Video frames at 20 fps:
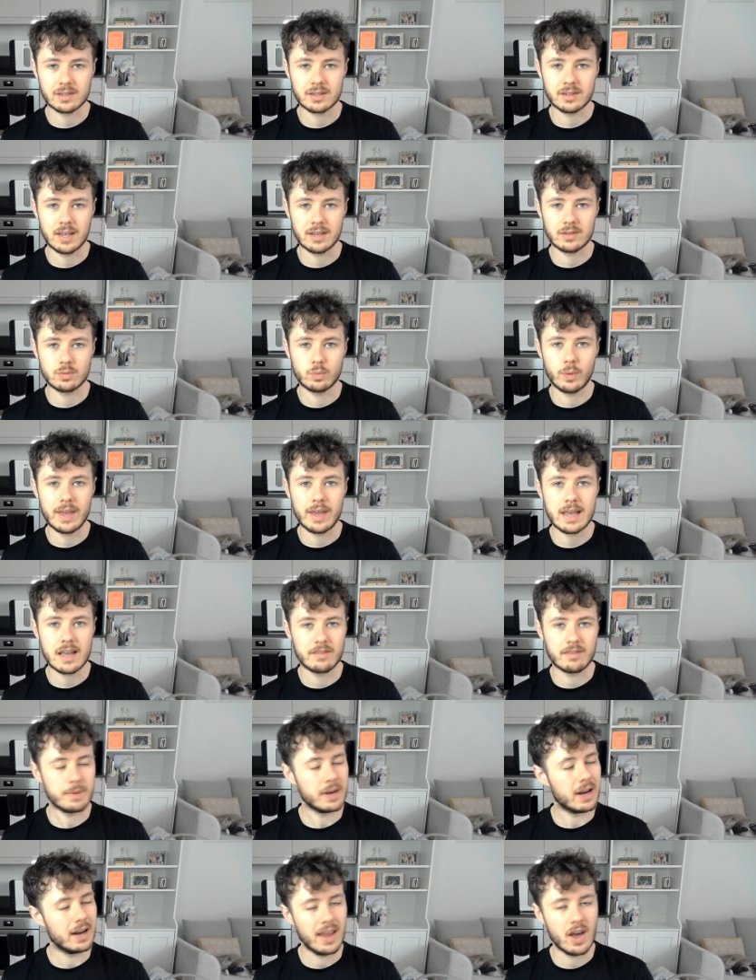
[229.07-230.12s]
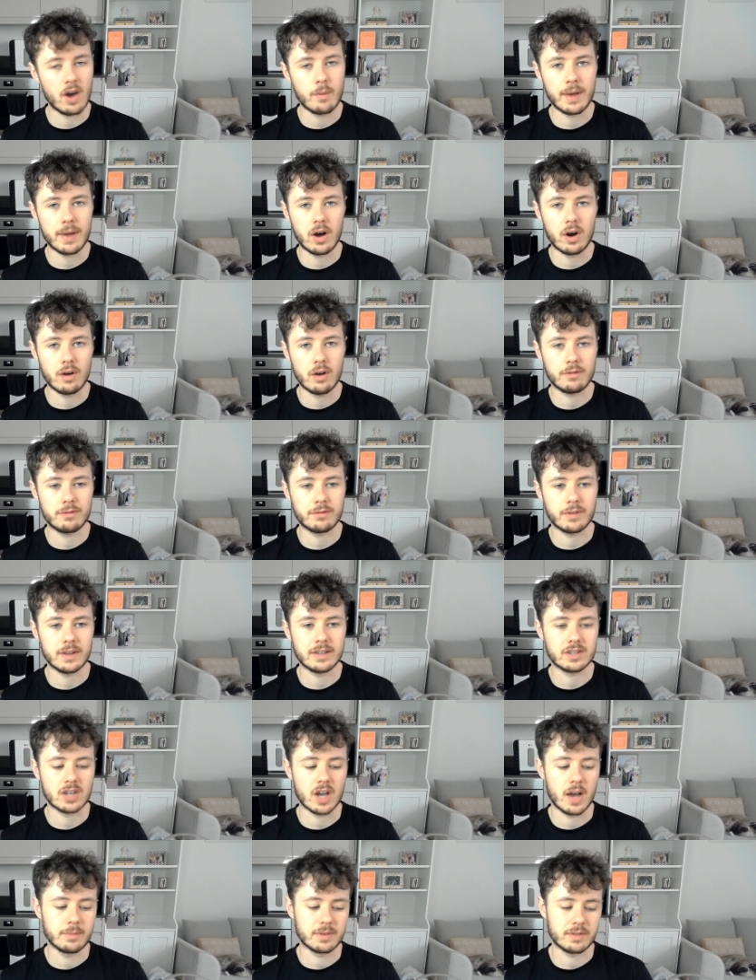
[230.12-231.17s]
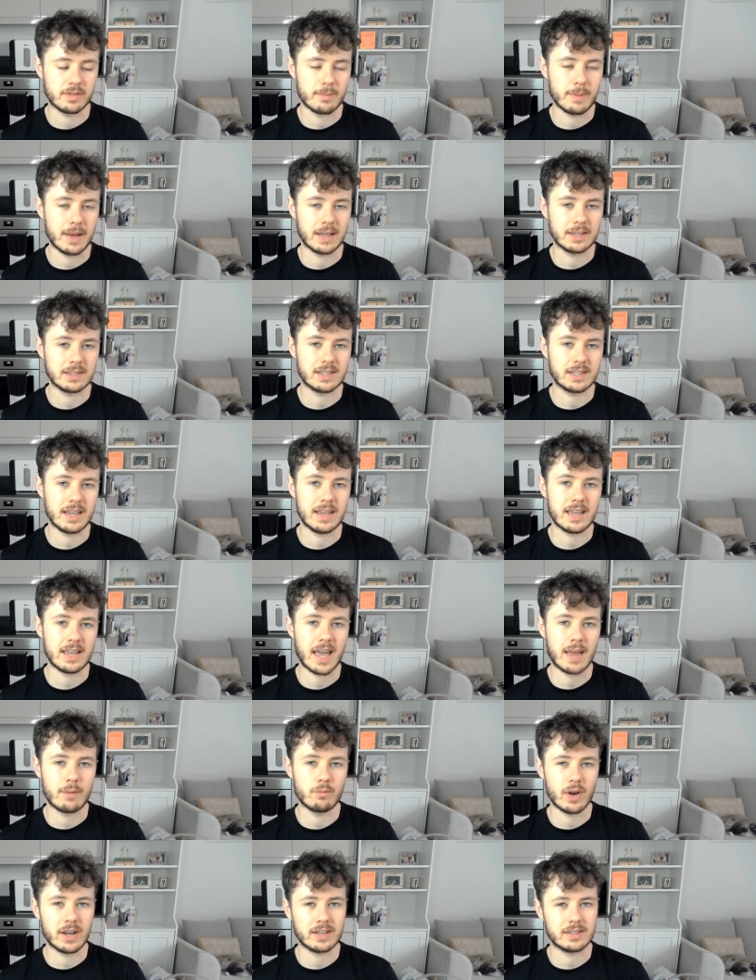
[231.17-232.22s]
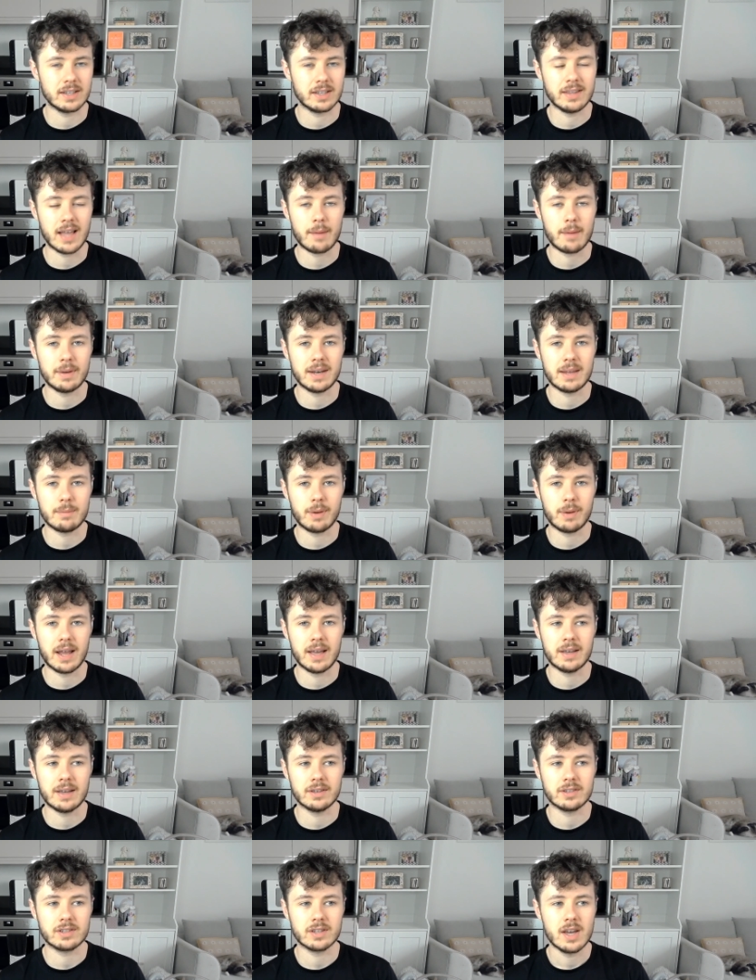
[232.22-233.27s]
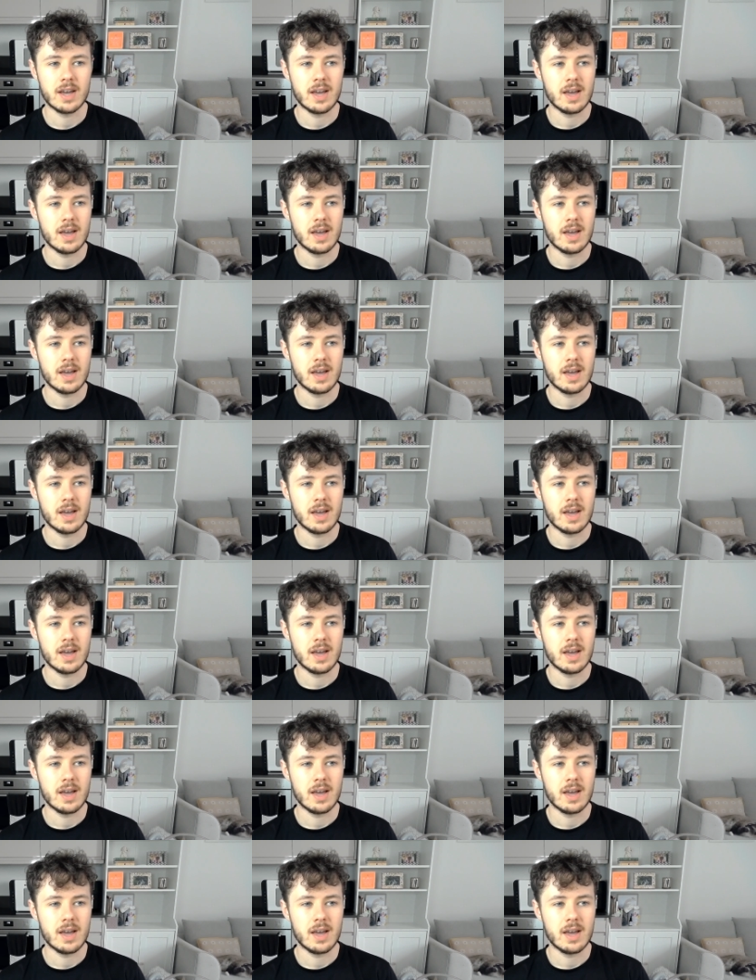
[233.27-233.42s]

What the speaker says: this week have been a little bit off in terms of the Man City game, resting that many players.